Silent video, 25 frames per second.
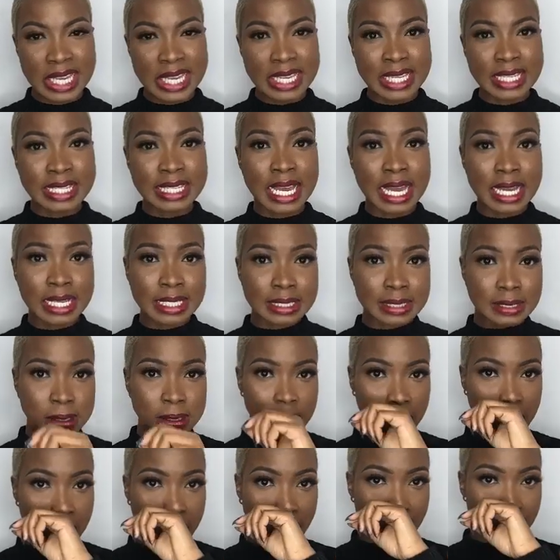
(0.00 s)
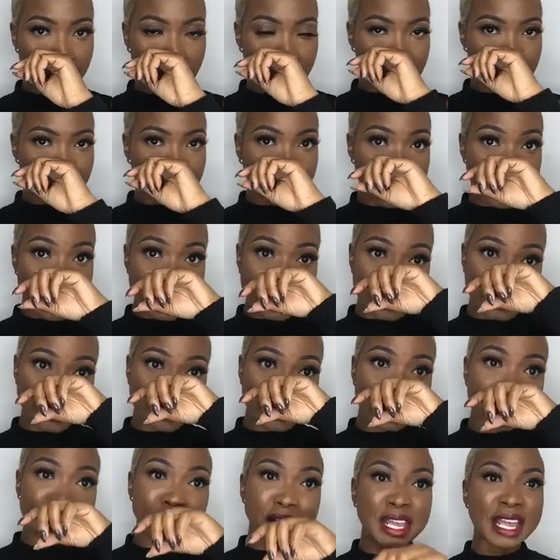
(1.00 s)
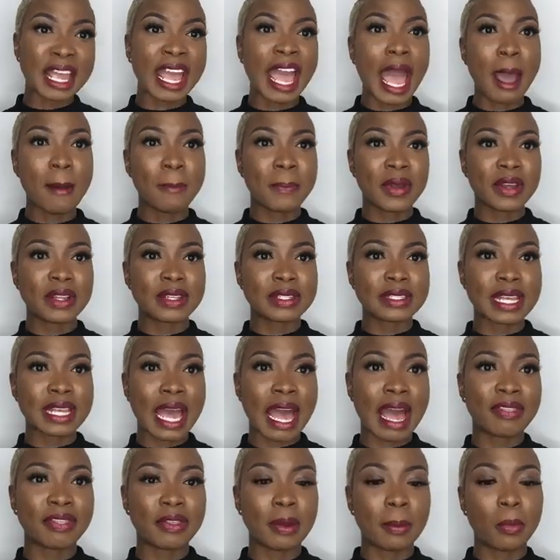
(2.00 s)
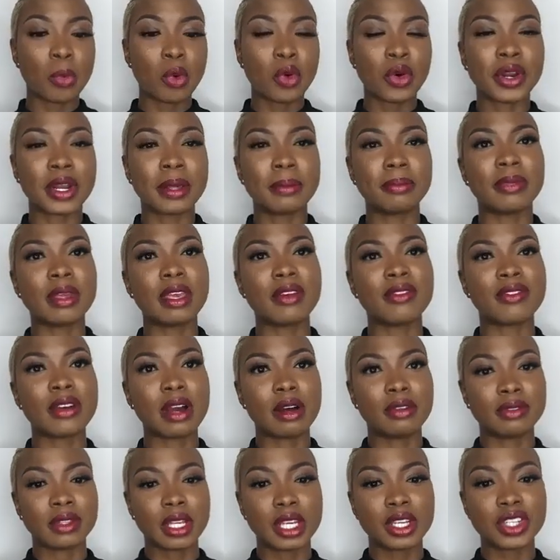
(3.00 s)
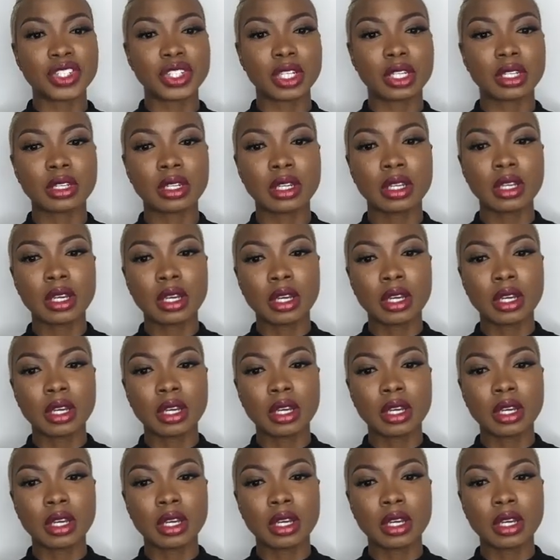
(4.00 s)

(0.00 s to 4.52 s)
yes, this thing happened at the More Than Me Foundation.